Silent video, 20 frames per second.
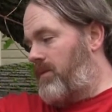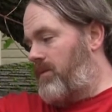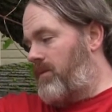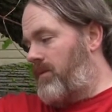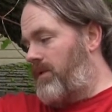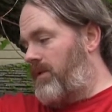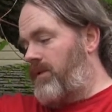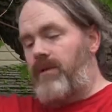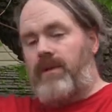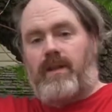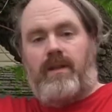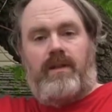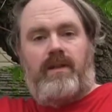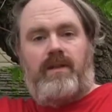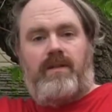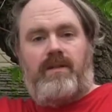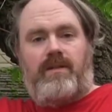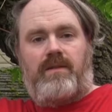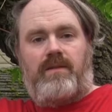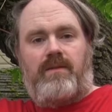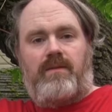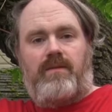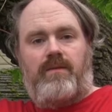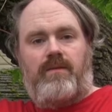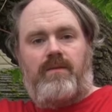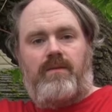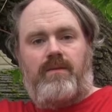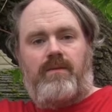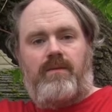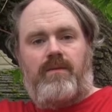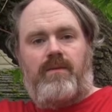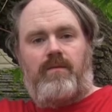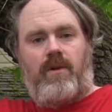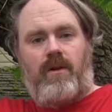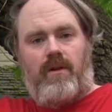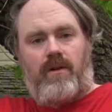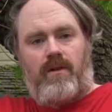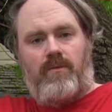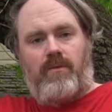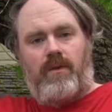we're doing this from
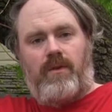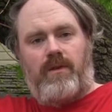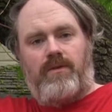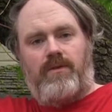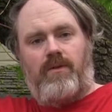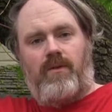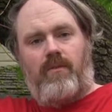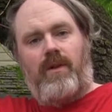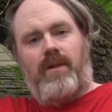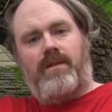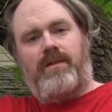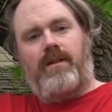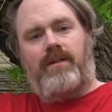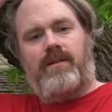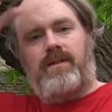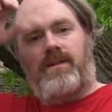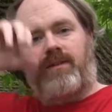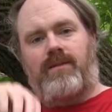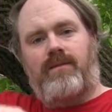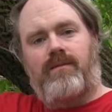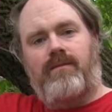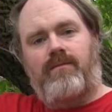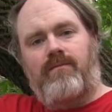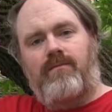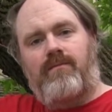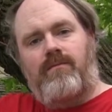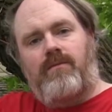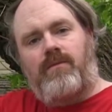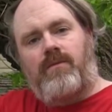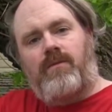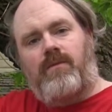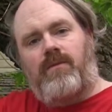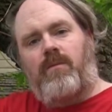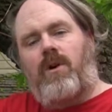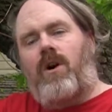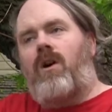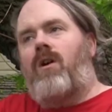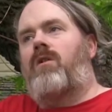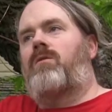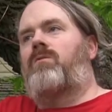a hardware store. But it's not just from
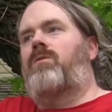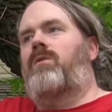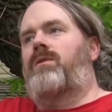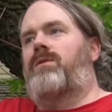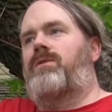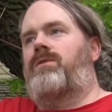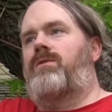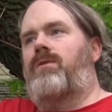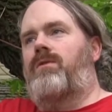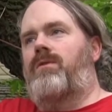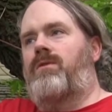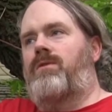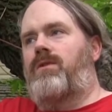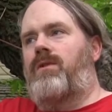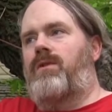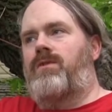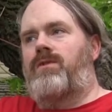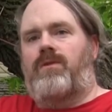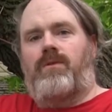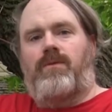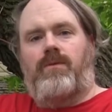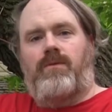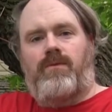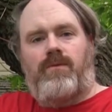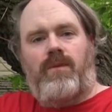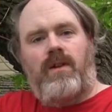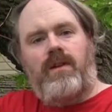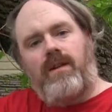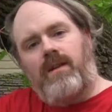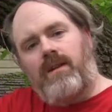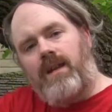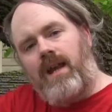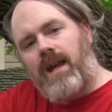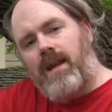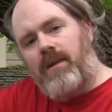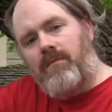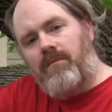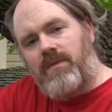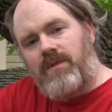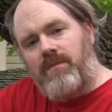a hardware store. There's also fun and
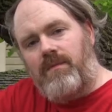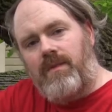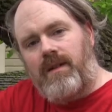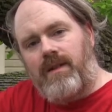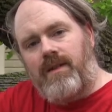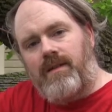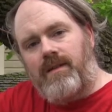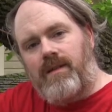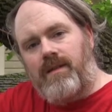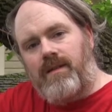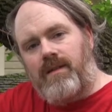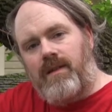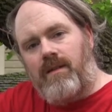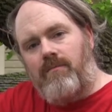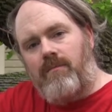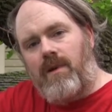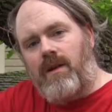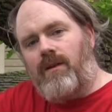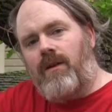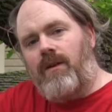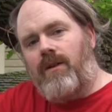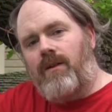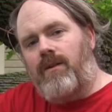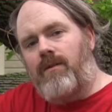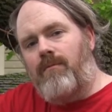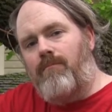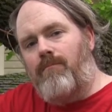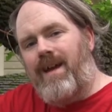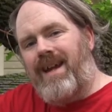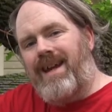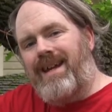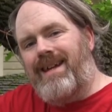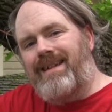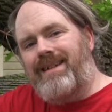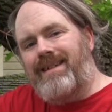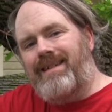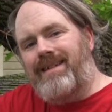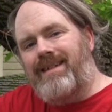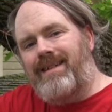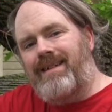games because it's a mirror
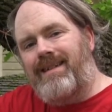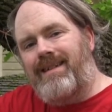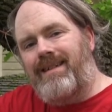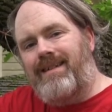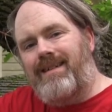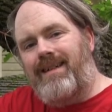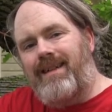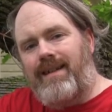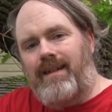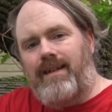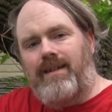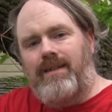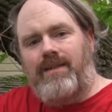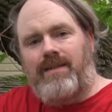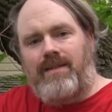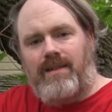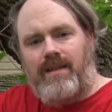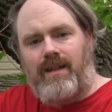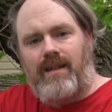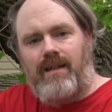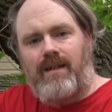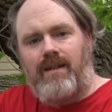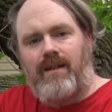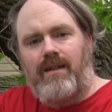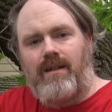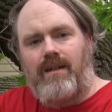maze TLC